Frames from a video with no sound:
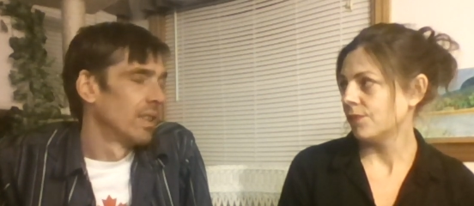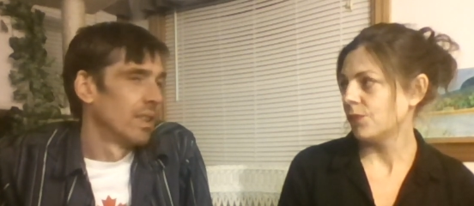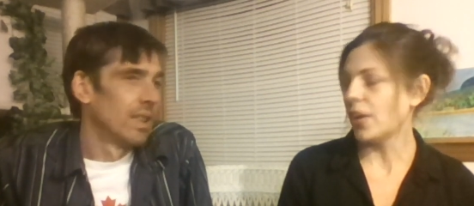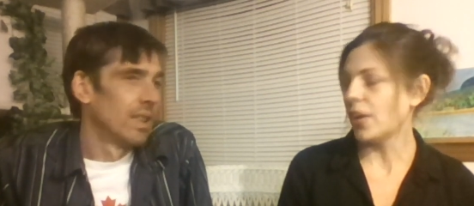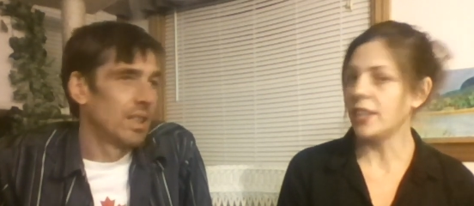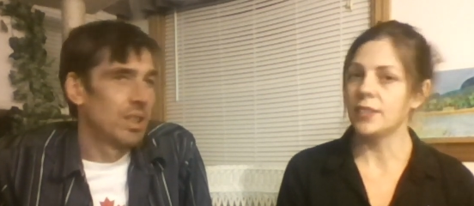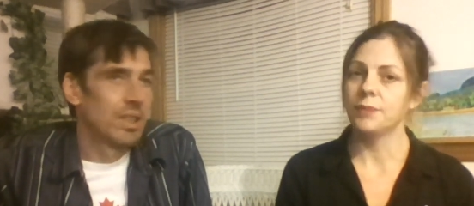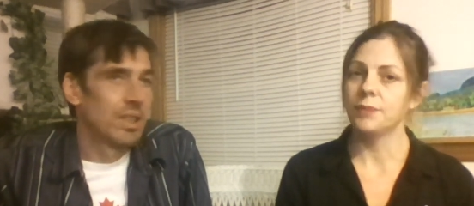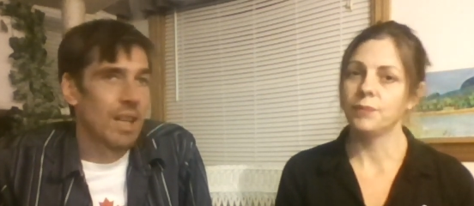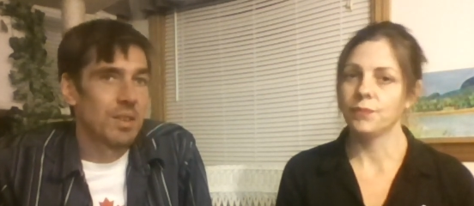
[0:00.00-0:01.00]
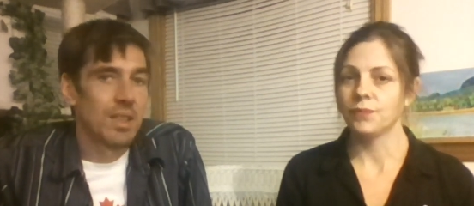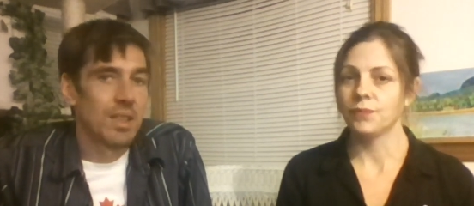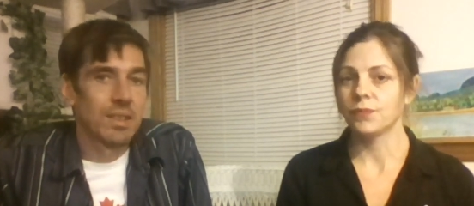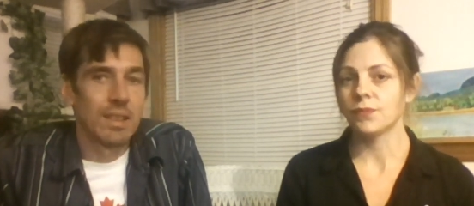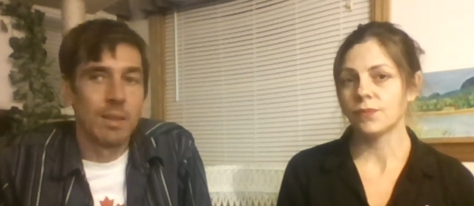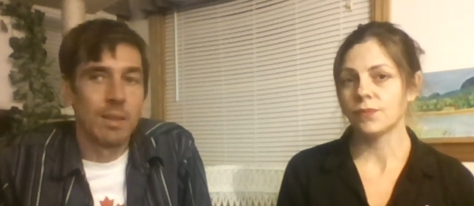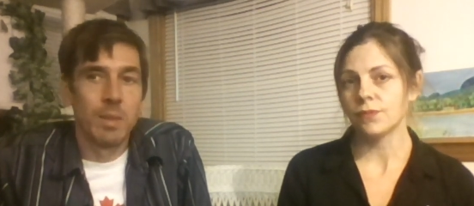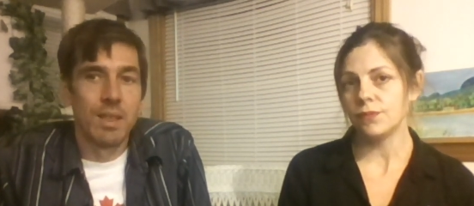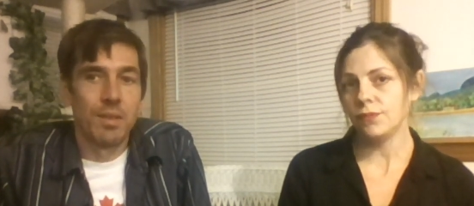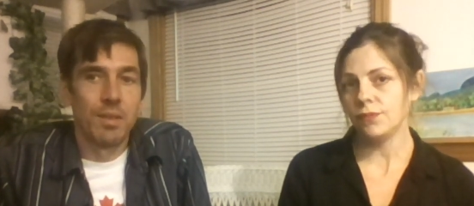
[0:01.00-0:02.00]
Speaker 1: Right. Uh, she soft sells a little
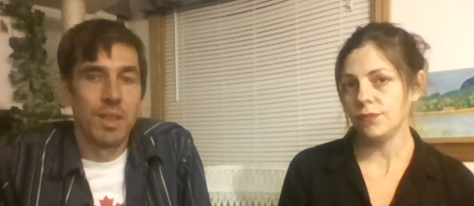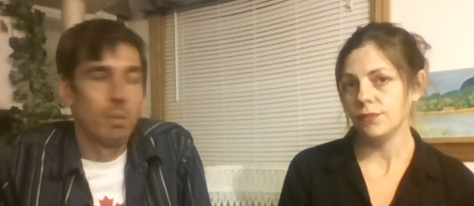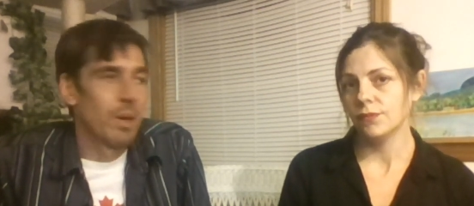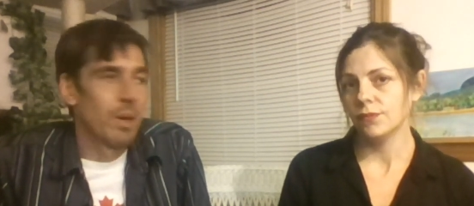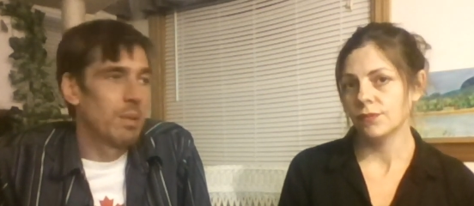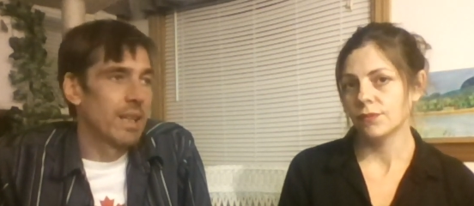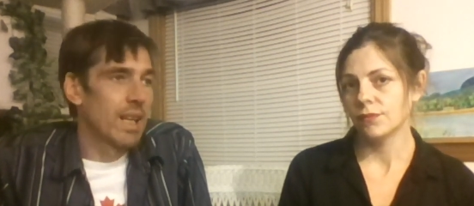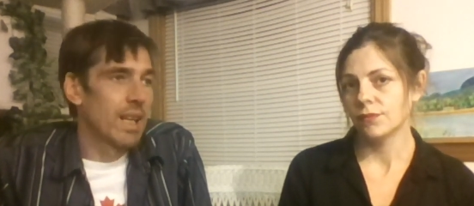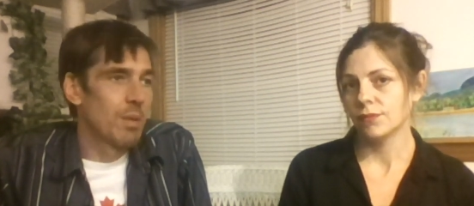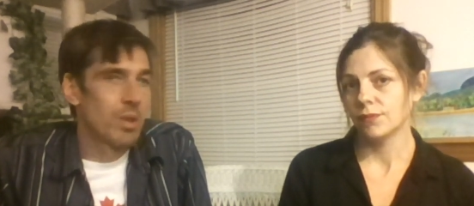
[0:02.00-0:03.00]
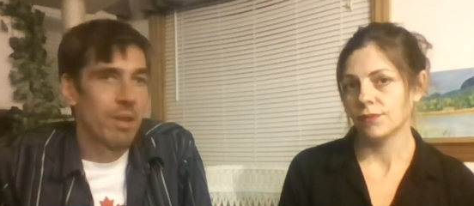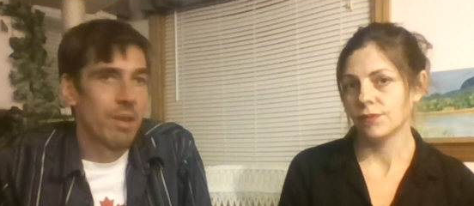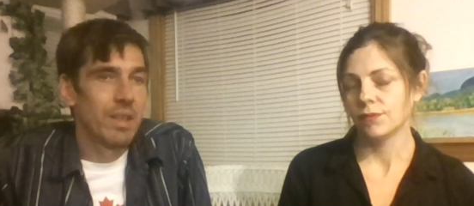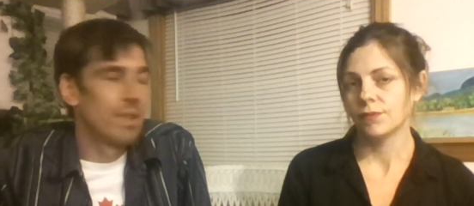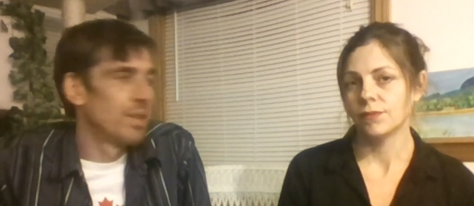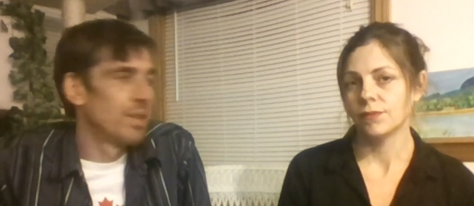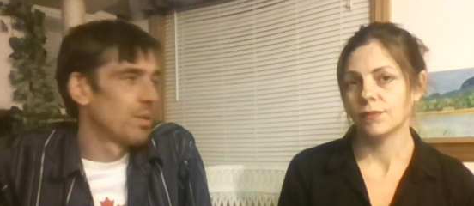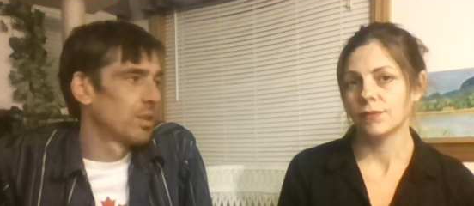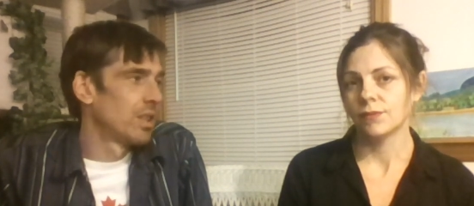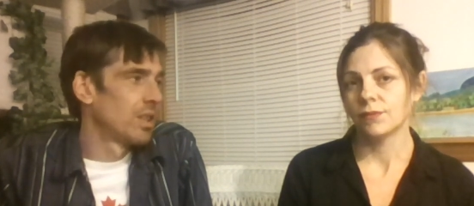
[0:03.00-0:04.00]
bit different in public, and I'm sure every
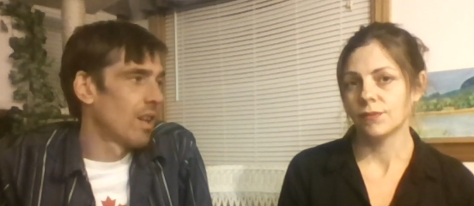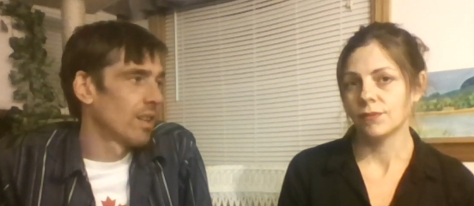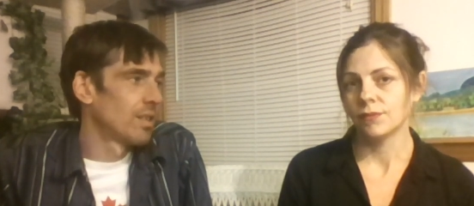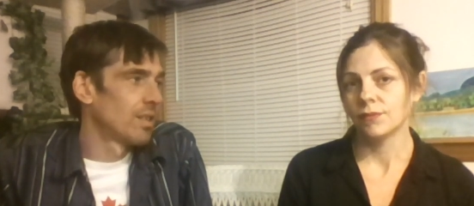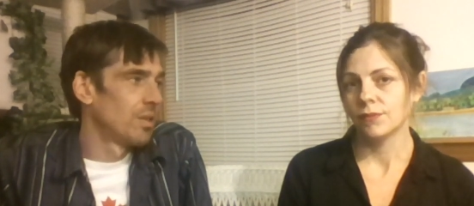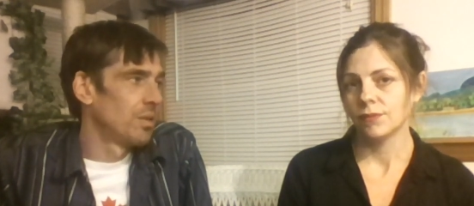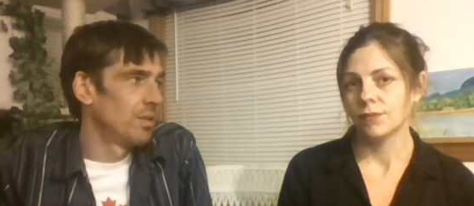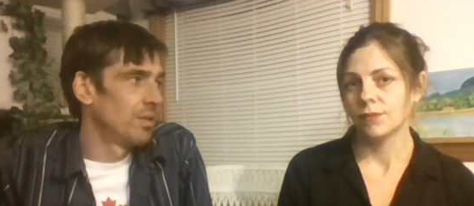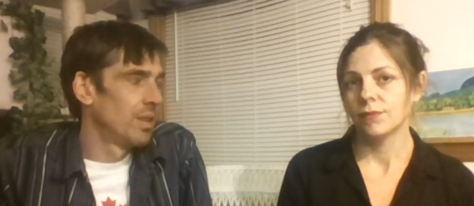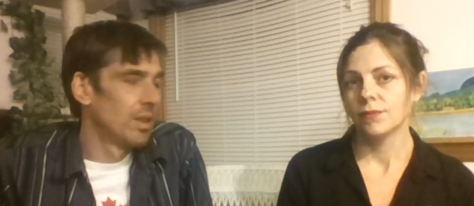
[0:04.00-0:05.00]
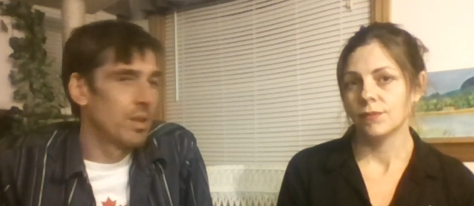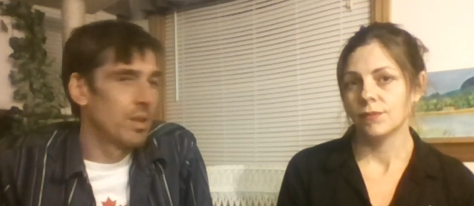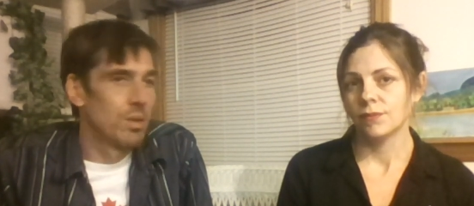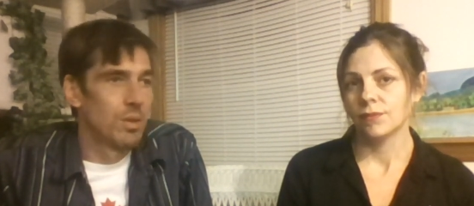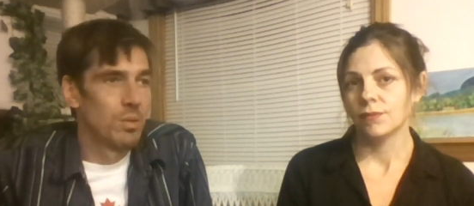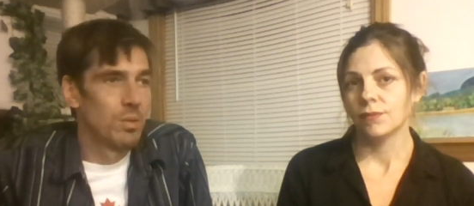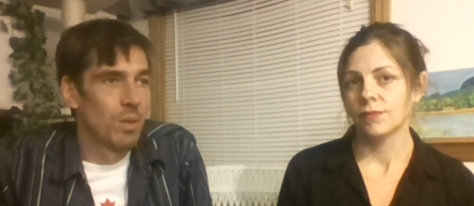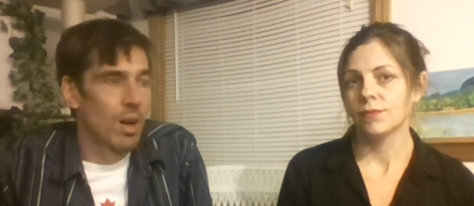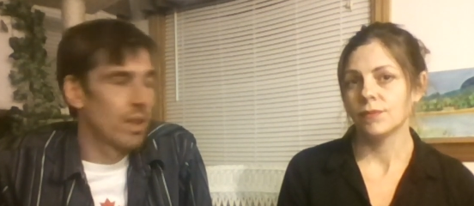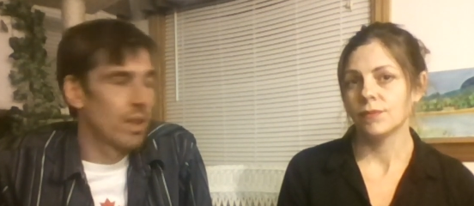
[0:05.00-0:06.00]
individual she talks to, you know, you you
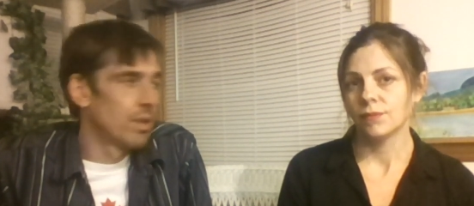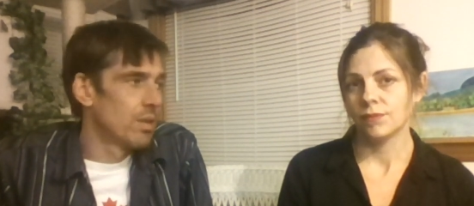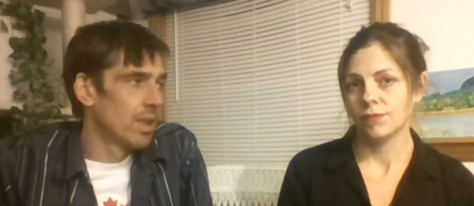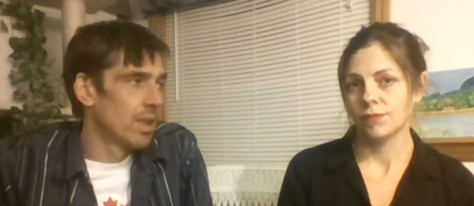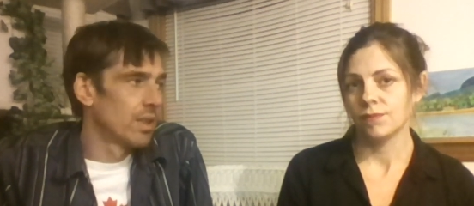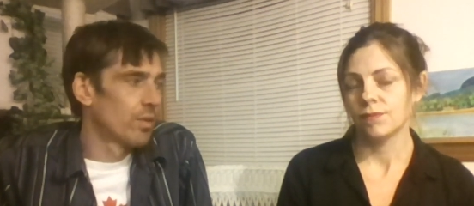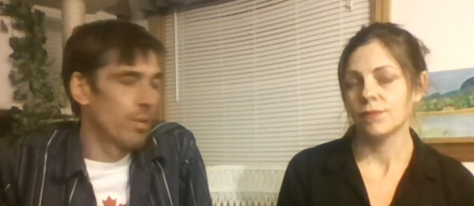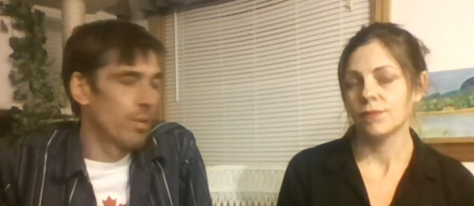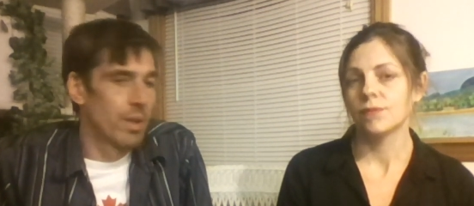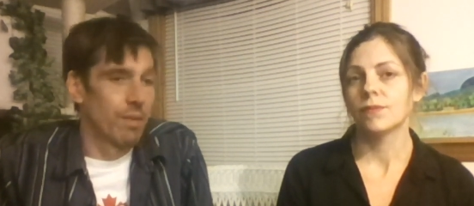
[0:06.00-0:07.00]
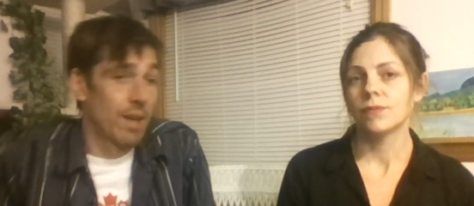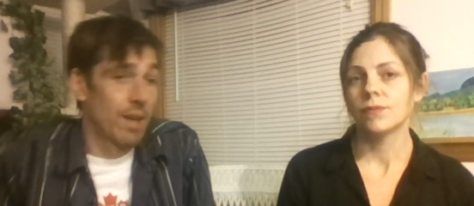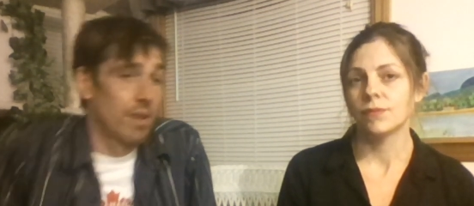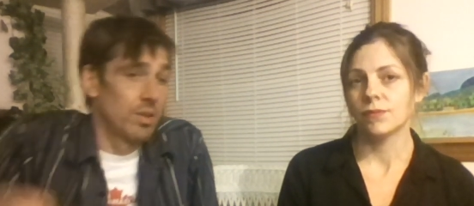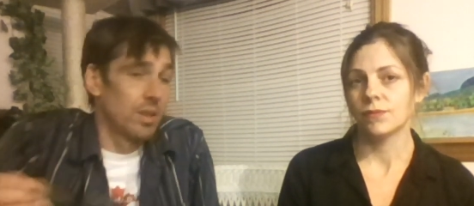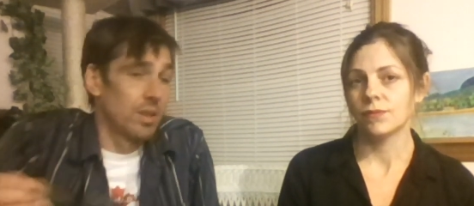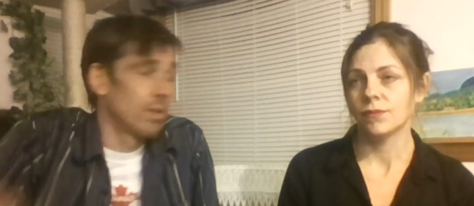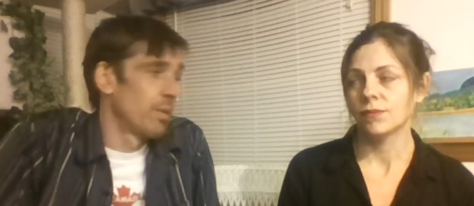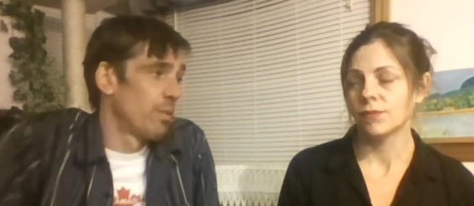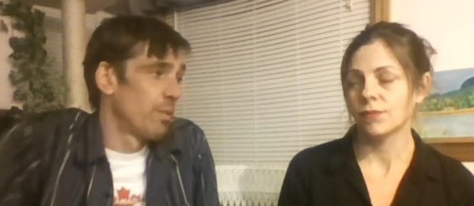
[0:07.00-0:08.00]
argue things from the value
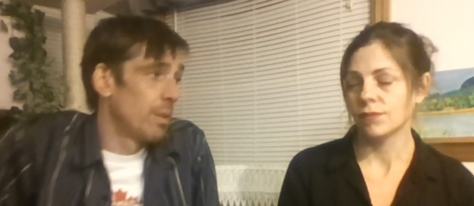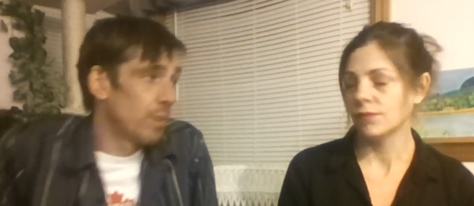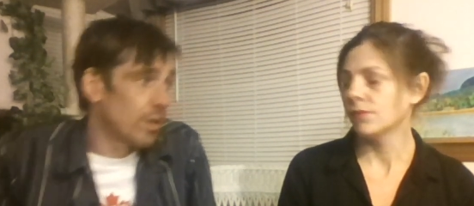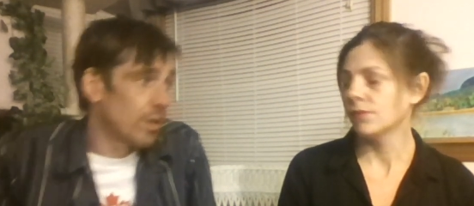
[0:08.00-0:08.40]
system of the people you're